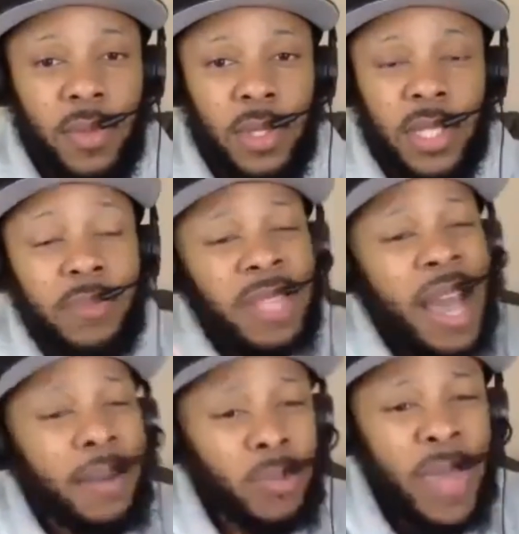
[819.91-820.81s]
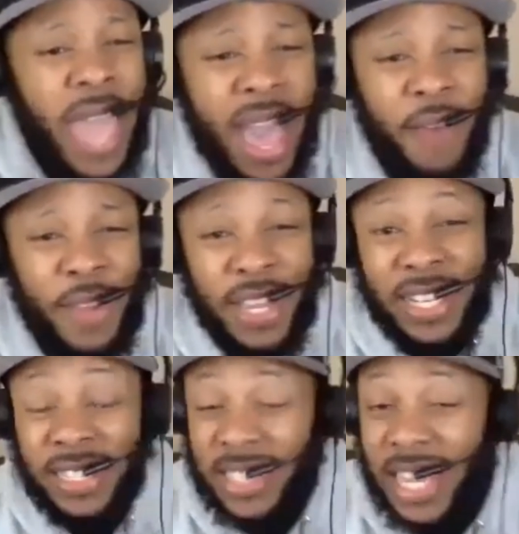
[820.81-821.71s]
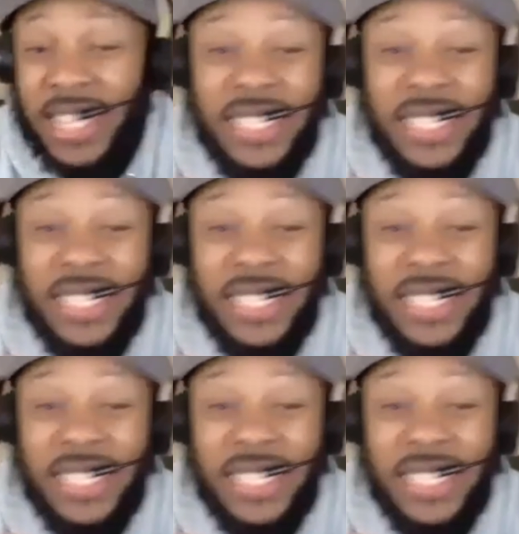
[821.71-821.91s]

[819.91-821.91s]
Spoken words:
Sometimes we have duck